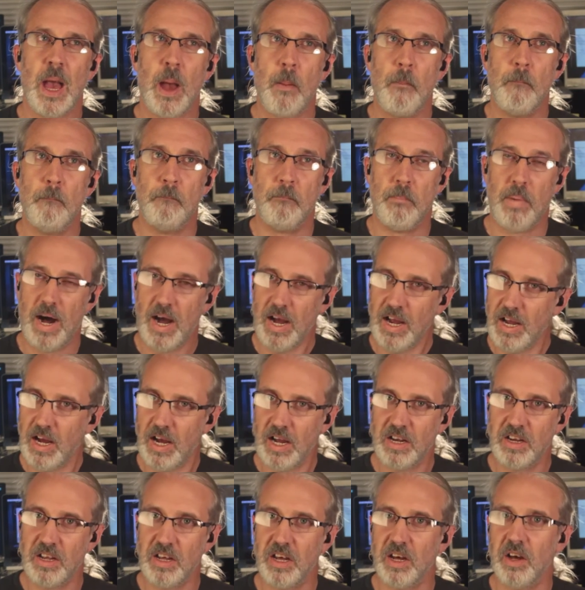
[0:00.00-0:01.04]
my
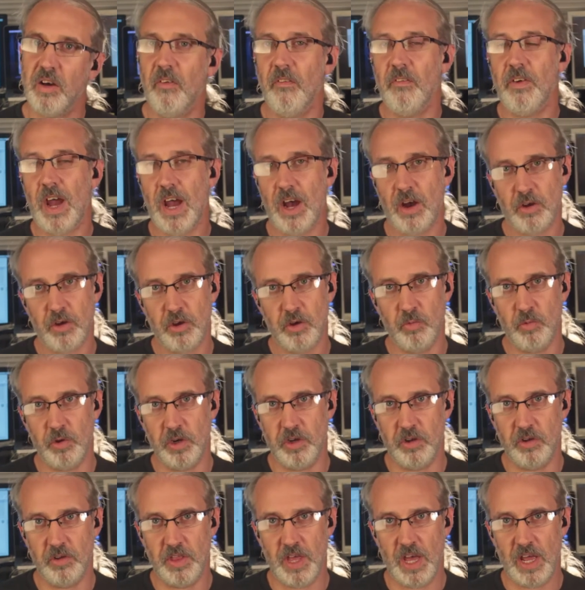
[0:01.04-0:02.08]
idea of how you would
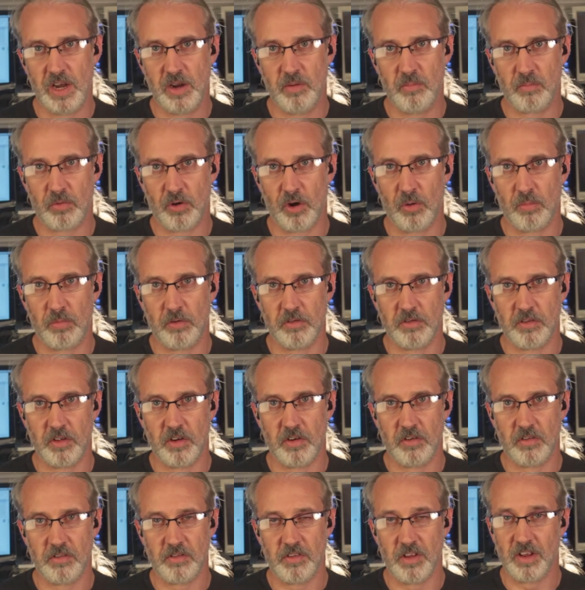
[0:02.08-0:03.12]
do that in
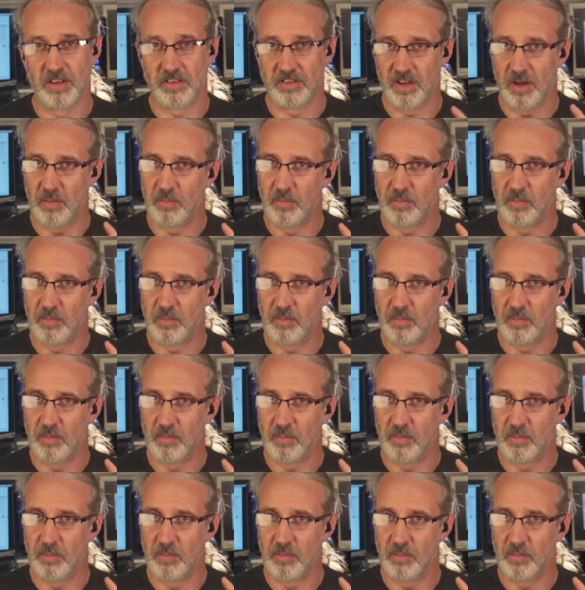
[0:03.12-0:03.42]
ProPresenter 6.